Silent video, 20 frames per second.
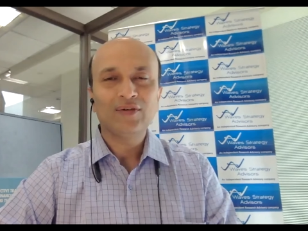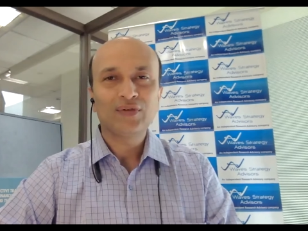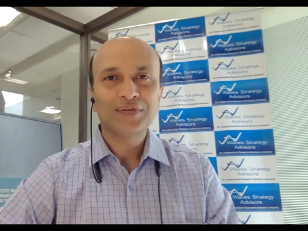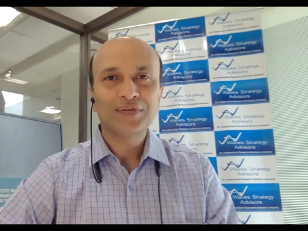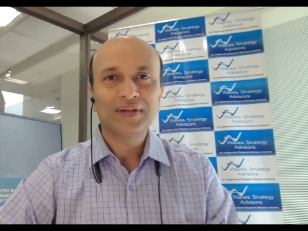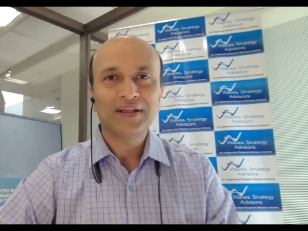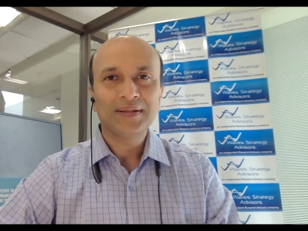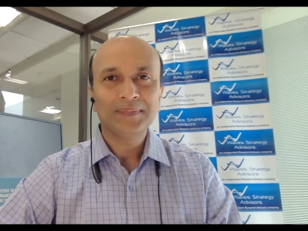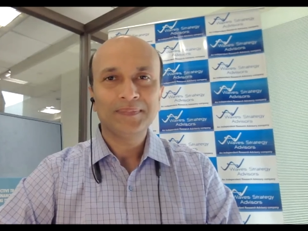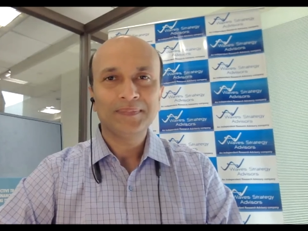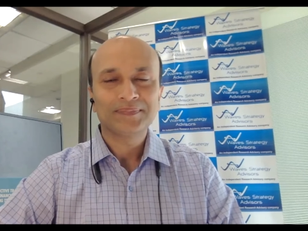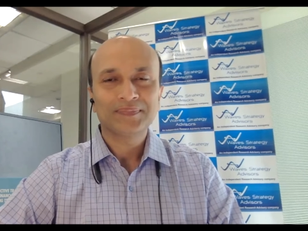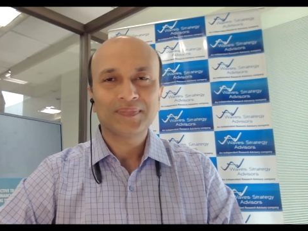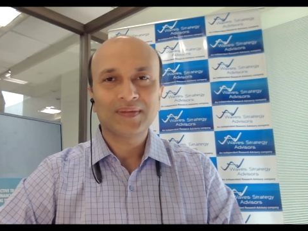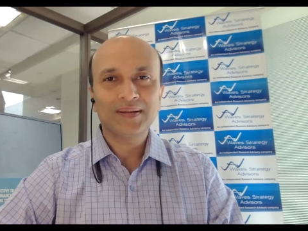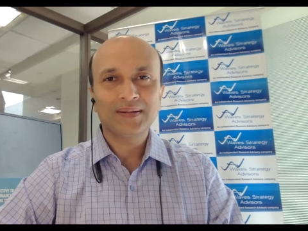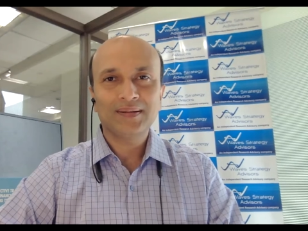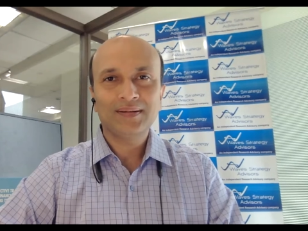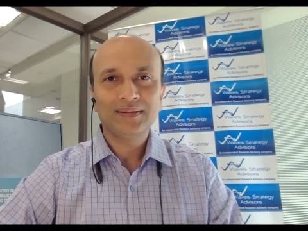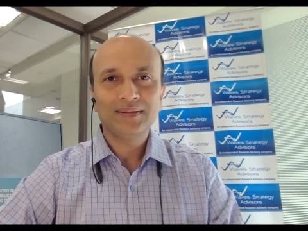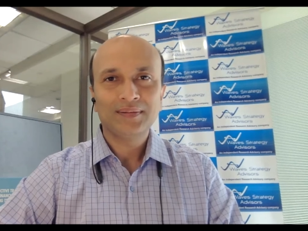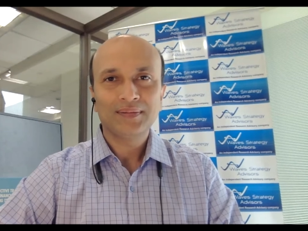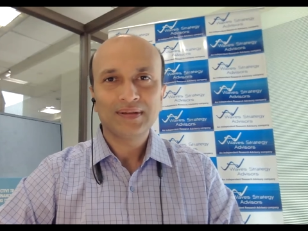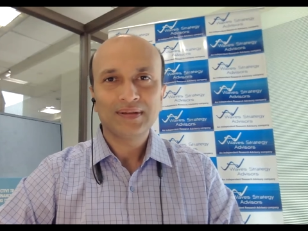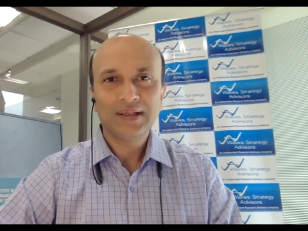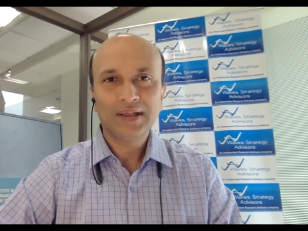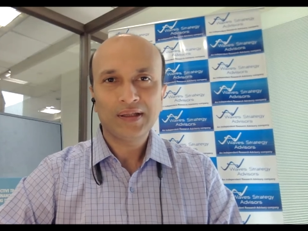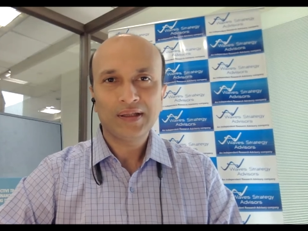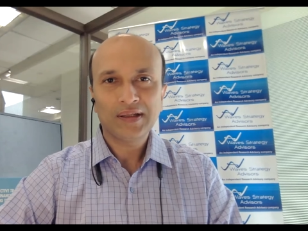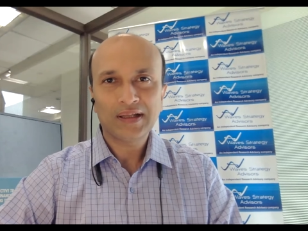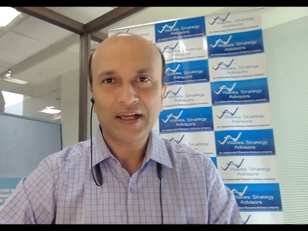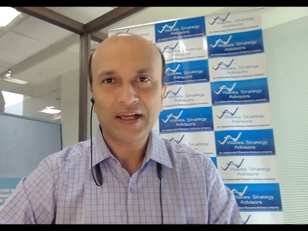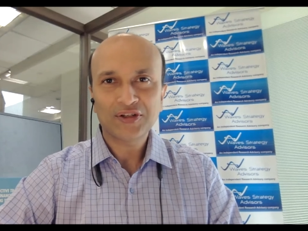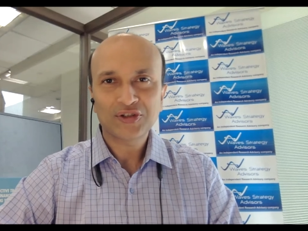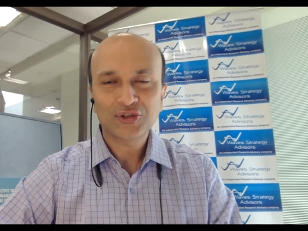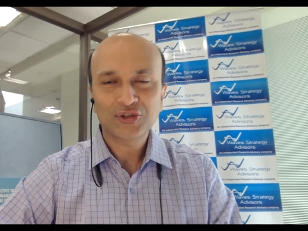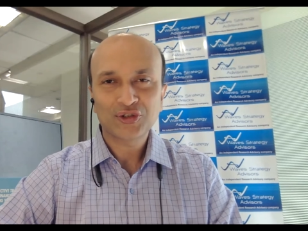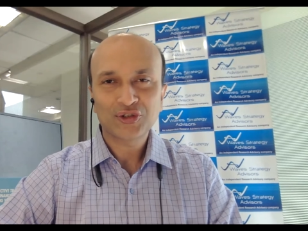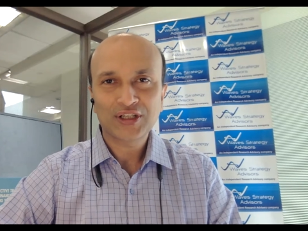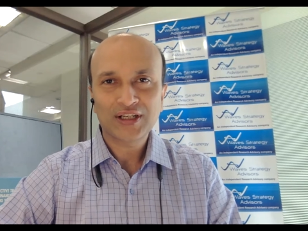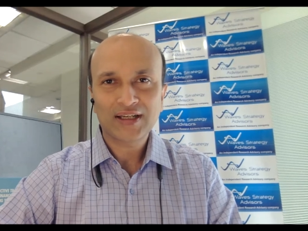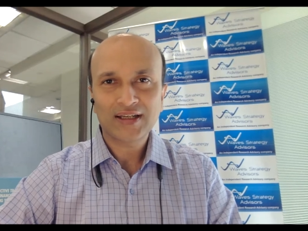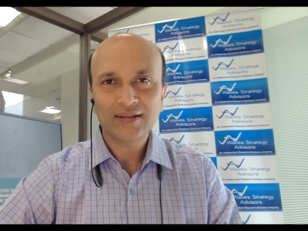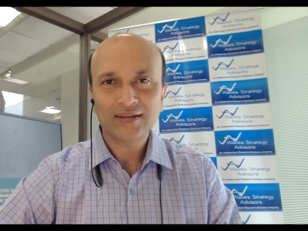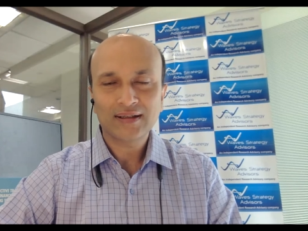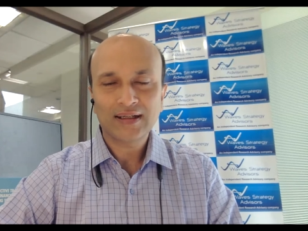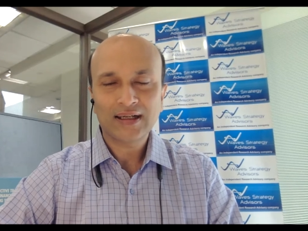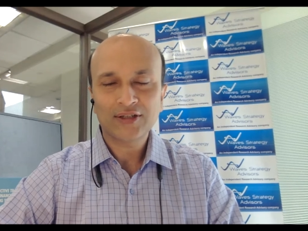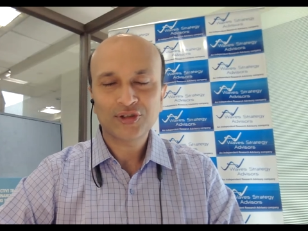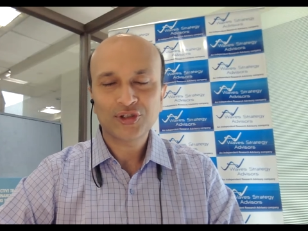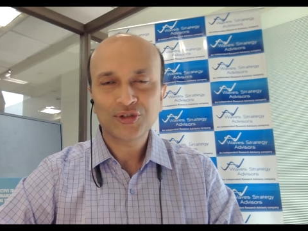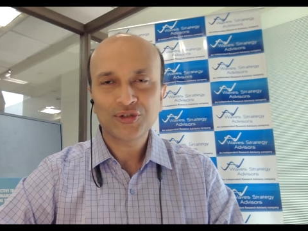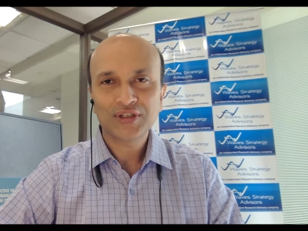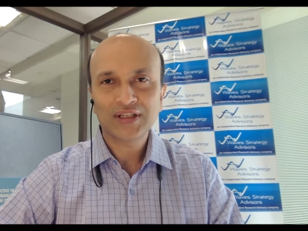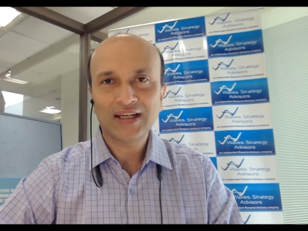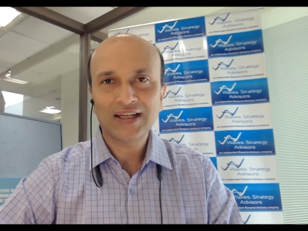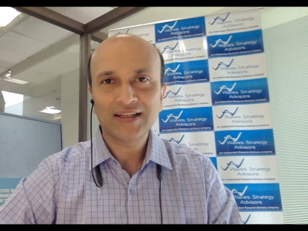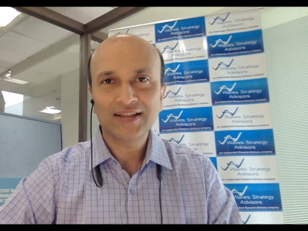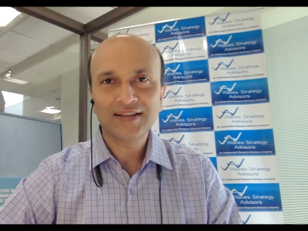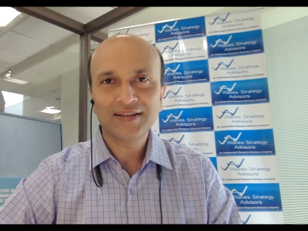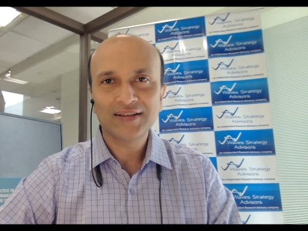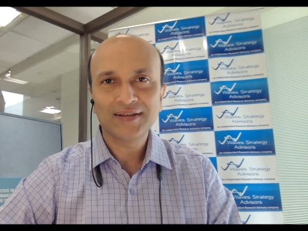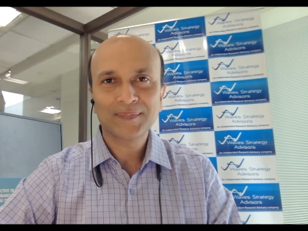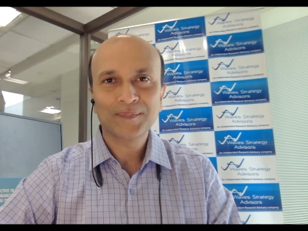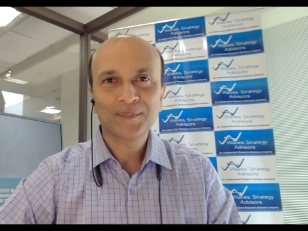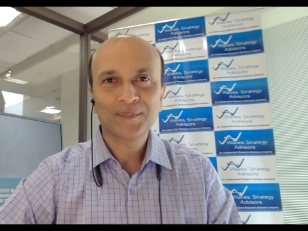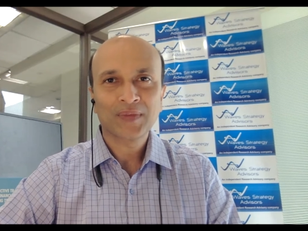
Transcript: everyone, this is Ashish Kyal here.